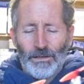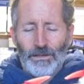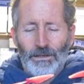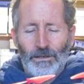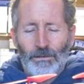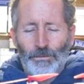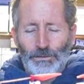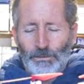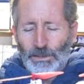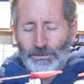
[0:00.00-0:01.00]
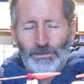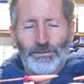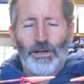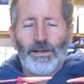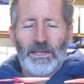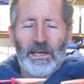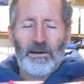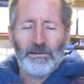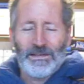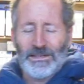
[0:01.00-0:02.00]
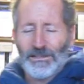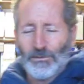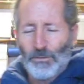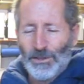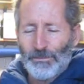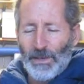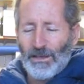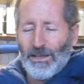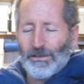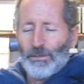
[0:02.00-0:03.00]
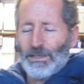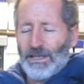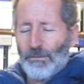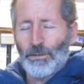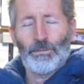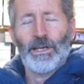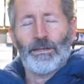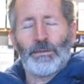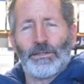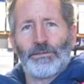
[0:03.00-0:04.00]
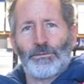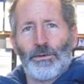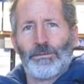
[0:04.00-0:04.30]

You know, for somebody who's just starting out and doesn't want to spend a lot of money, I would recommend this drone.